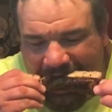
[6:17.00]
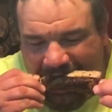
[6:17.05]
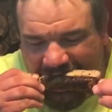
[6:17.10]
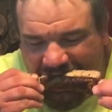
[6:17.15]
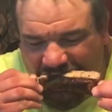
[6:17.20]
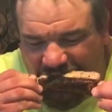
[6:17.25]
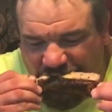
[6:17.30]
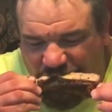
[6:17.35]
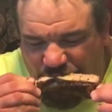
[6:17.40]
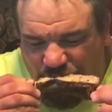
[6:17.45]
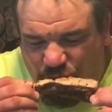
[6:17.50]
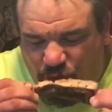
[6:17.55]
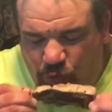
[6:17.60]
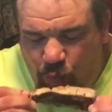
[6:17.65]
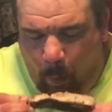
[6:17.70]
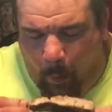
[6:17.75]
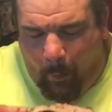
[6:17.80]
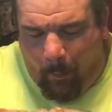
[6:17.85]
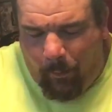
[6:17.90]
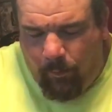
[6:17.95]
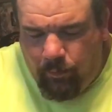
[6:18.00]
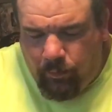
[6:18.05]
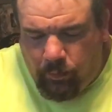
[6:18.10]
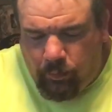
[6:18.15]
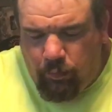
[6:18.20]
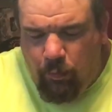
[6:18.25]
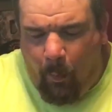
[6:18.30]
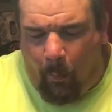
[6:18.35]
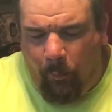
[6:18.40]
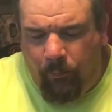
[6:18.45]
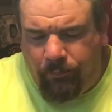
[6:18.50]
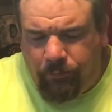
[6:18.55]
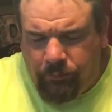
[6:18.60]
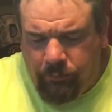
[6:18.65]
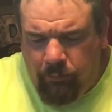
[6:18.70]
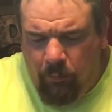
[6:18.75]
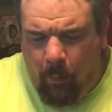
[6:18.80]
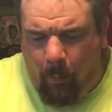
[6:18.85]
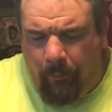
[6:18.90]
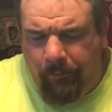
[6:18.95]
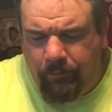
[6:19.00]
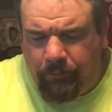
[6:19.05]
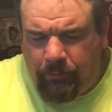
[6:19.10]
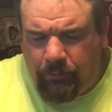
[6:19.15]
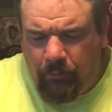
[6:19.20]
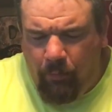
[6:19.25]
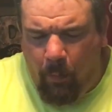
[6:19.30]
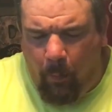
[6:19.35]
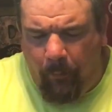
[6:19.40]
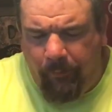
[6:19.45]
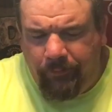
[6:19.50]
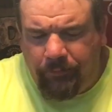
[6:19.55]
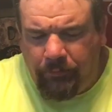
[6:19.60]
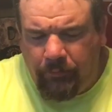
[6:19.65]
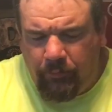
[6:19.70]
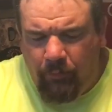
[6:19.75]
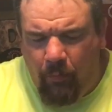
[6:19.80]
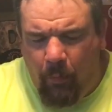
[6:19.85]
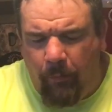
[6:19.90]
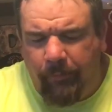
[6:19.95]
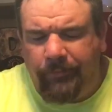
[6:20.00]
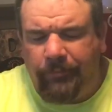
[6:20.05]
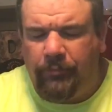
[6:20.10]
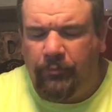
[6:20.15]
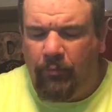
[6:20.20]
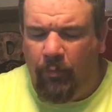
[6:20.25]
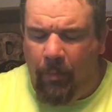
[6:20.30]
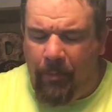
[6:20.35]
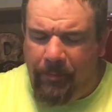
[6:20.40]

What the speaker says: Yeah, but it has a better... To me, it seems like to have a better flavor.